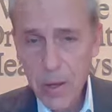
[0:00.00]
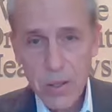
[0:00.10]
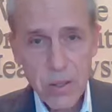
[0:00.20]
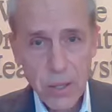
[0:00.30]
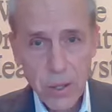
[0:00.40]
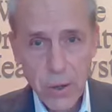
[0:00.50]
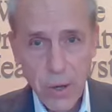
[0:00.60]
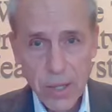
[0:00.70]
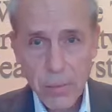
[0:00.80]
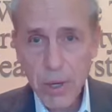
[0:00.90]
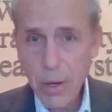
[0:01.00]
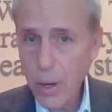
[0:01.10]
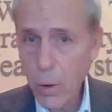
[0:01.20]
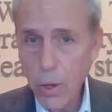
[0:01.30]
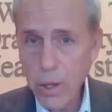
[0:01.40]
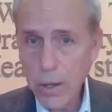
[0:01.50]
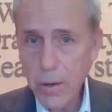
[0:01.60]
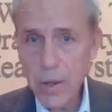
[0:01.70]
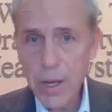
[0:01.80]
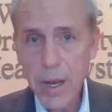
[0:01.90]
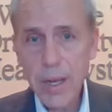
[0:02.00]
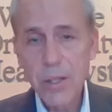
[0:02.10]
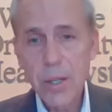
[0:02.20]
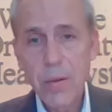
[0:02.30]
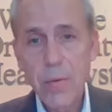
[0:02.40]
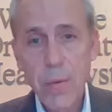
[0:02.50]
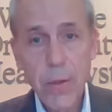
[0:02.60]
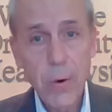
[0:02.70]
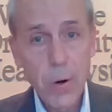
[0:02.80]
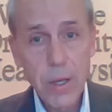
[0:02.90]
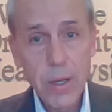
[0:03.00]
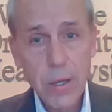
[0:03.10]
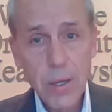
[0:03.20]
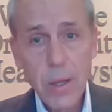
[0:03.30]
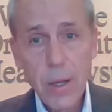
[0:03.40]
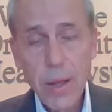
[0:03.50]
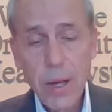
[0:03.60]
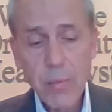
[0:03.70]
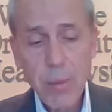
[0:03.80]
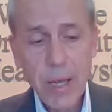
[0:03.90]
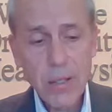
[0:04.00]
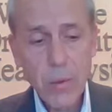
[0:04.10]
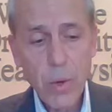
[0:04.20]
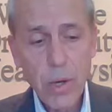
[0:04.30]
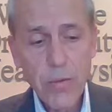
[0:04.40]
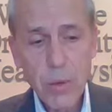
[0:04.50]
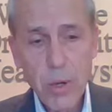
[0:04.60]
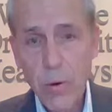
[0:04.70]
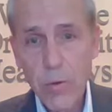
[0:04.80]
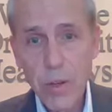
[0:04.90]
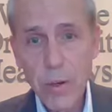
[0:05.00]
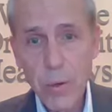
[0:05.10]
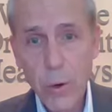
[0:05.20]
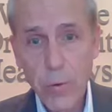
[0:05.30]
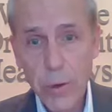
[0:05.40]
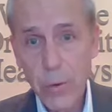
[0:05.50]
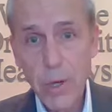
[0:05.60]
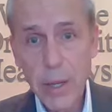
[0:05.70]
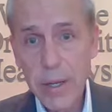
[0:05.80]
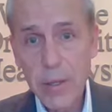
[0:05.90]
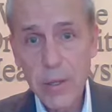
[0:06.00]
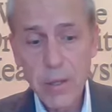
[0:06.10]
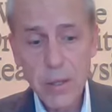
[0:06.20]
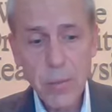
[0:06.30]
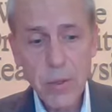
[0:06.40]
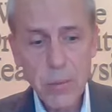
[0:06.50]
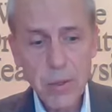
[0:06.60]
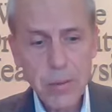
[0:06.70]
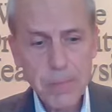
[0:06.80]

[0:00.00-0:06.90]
Still, there has been no one under the age of 30 that has passed away from COVID or COVID-related symptoms.